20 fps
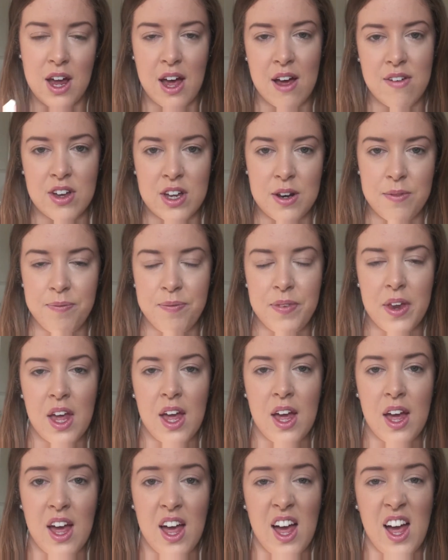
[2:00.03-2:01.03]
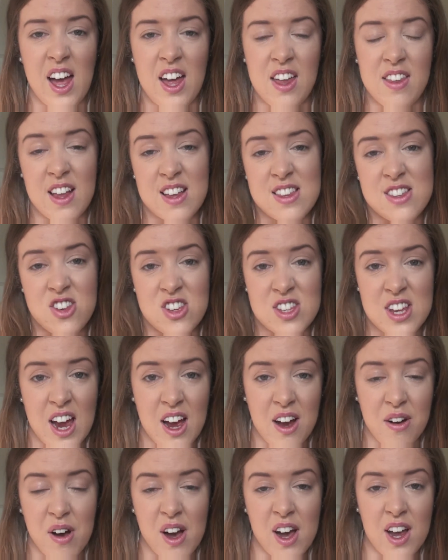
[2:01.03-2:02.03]
haven't, and that's just
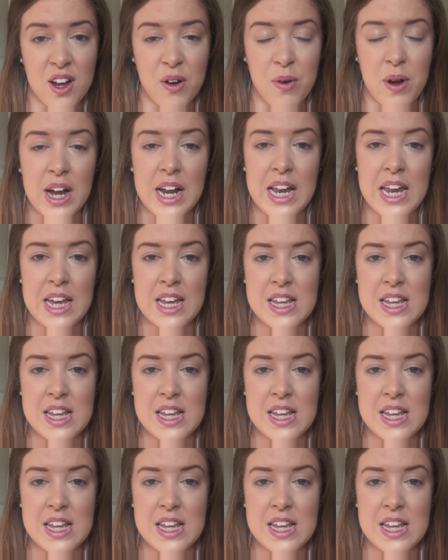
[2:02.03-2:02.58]
how I quickly